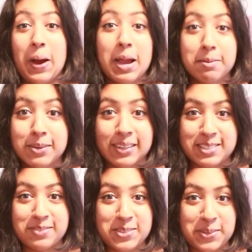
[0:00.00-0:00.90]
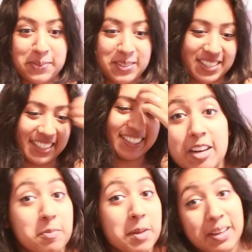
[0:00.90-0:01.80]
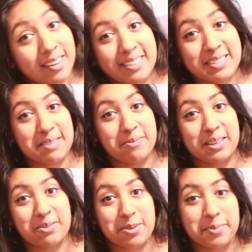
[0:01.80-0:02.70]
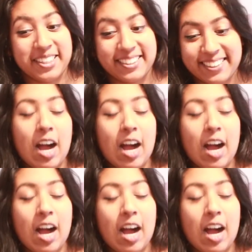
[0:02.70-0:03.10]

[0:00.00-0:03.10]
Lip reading: I hope you guys have enjoyed watching it and have maybe learned something from it.